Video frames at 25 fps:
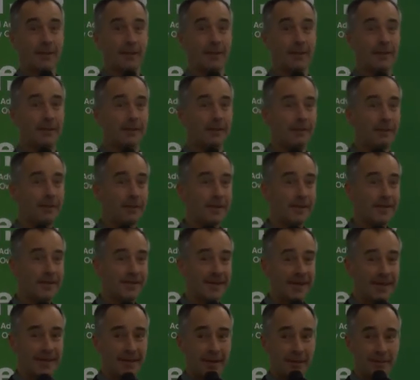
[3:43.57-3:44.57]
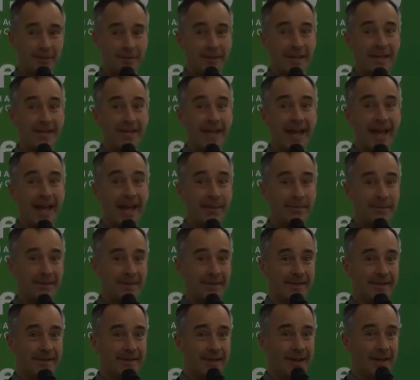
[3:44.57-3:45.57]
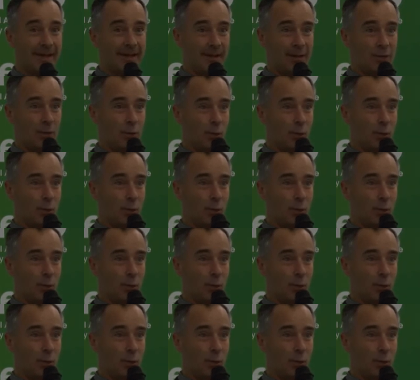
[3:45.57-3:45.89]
The first thing that will need to happen is that